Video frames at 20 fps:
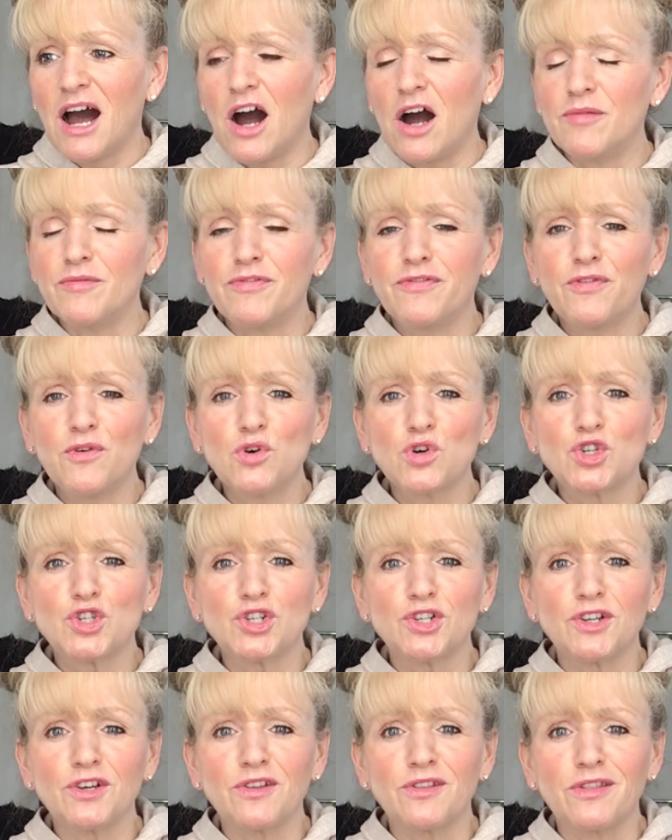I'm
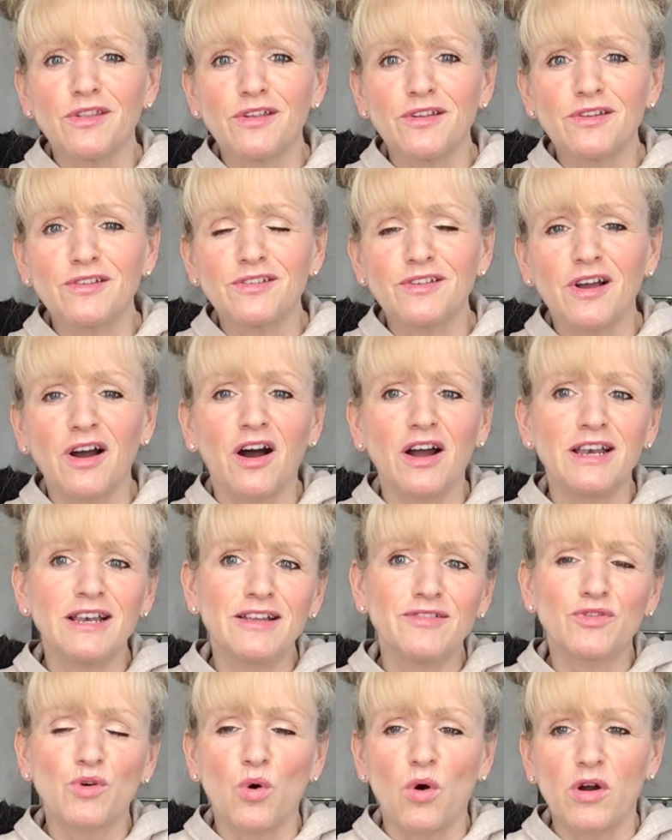fortunate that I
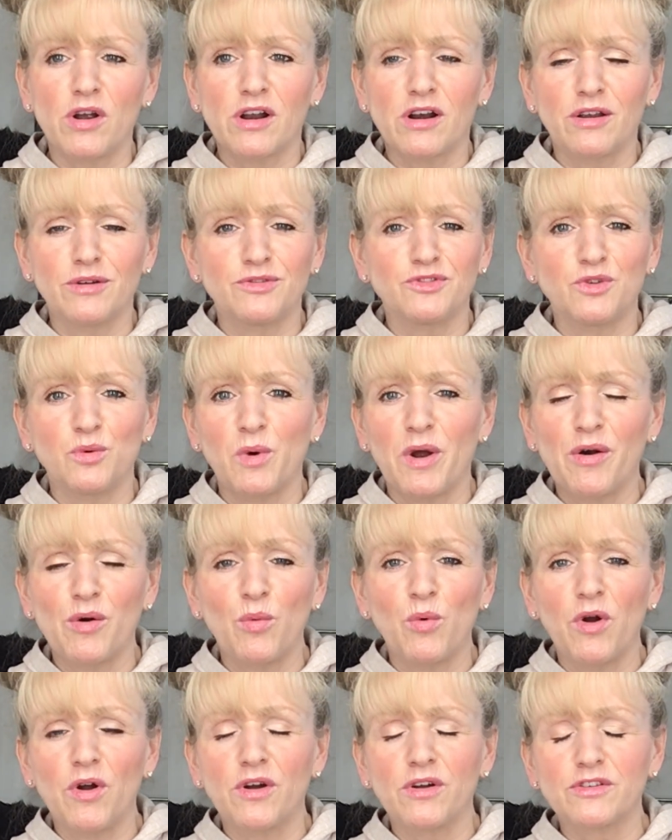live quite close to where I
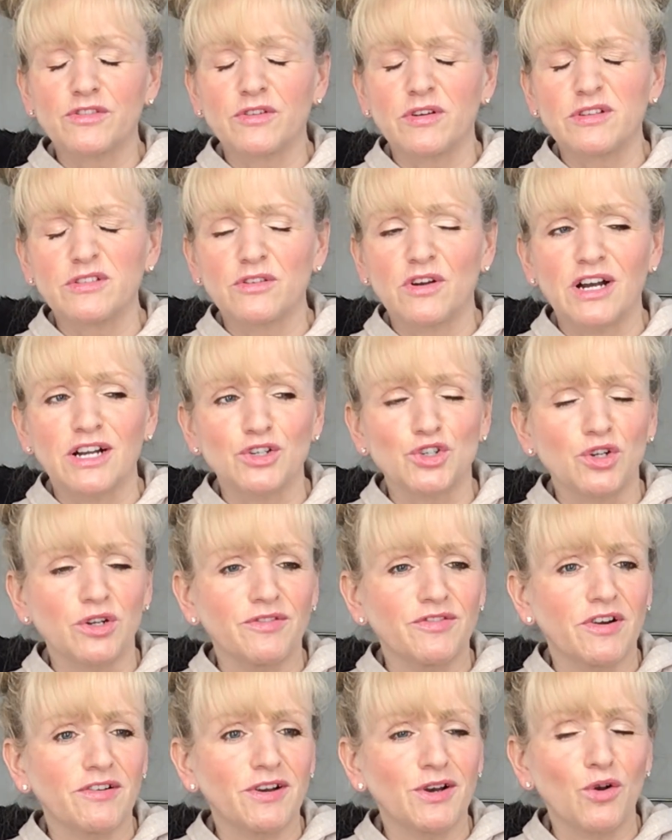work, so it's not actually a
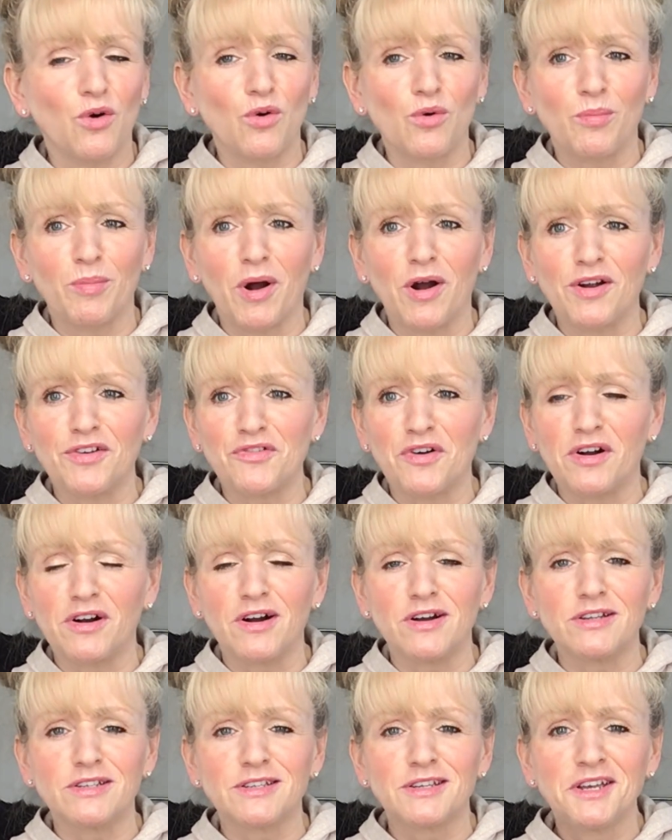very long bike
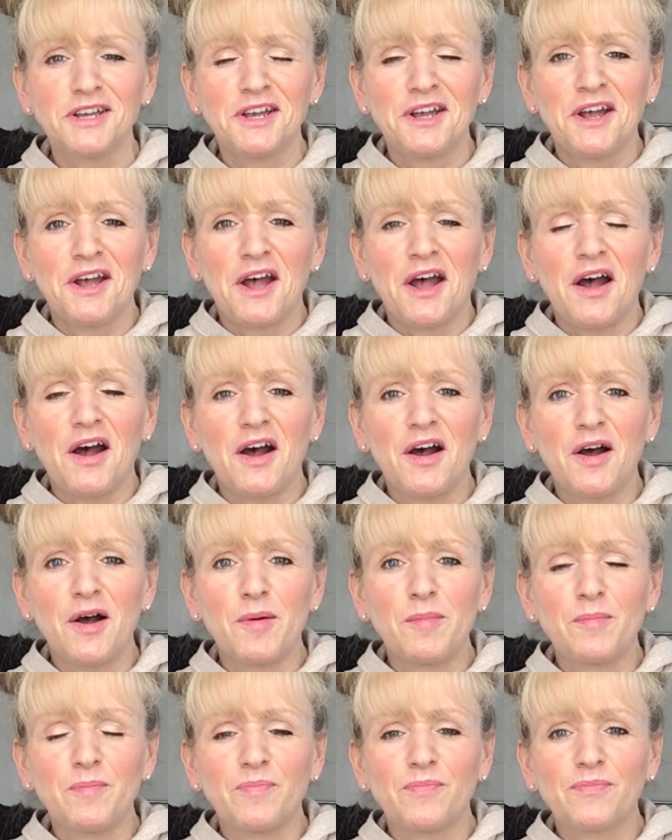ride.
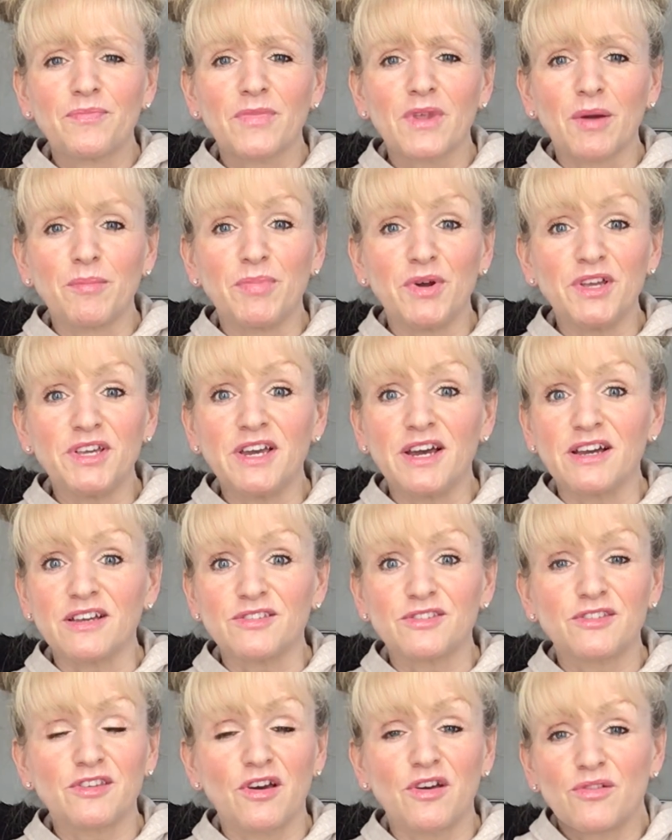But yeah,
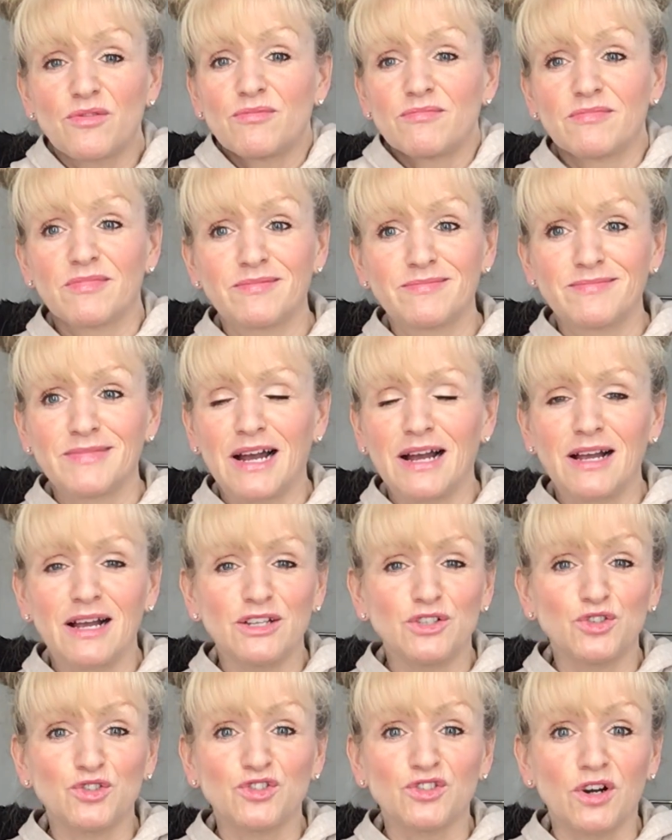so
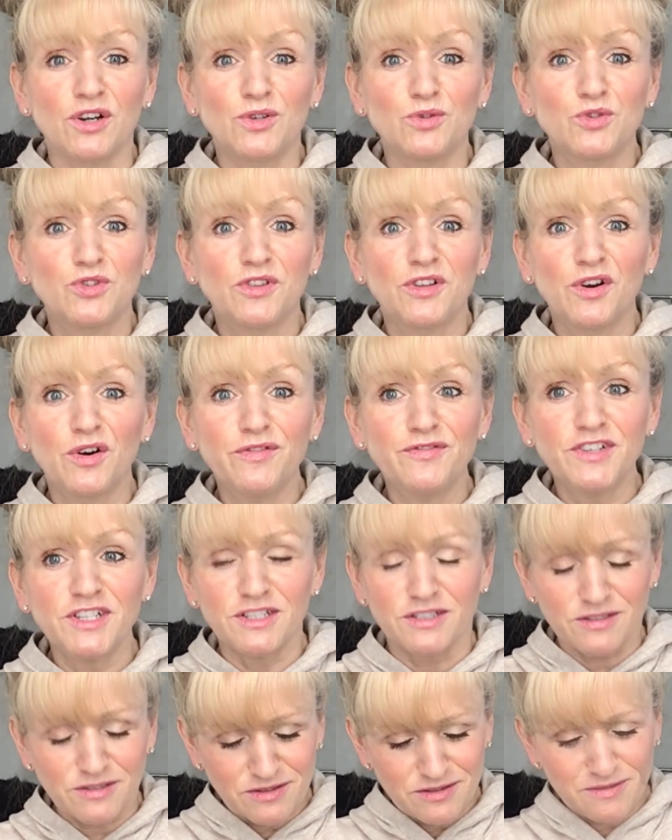just cycle to the
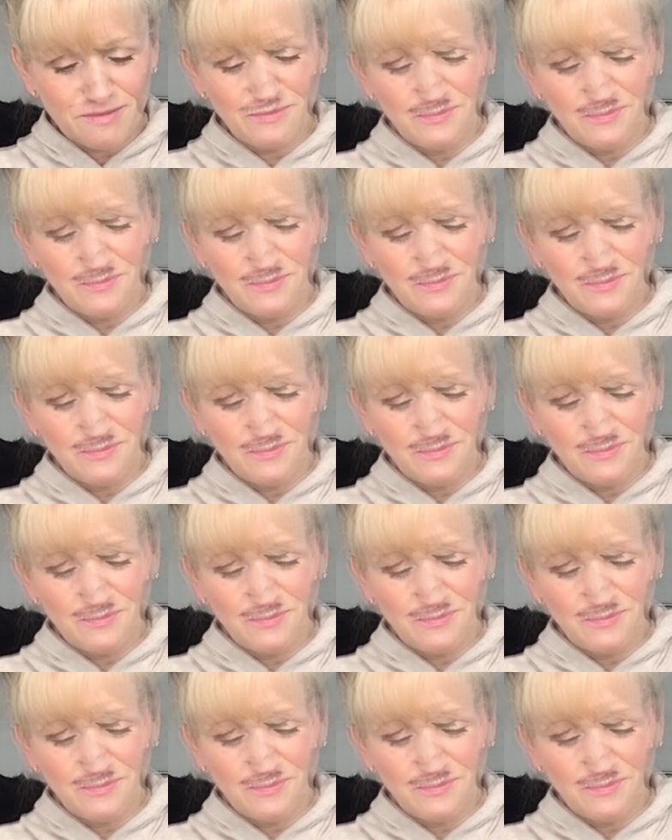office.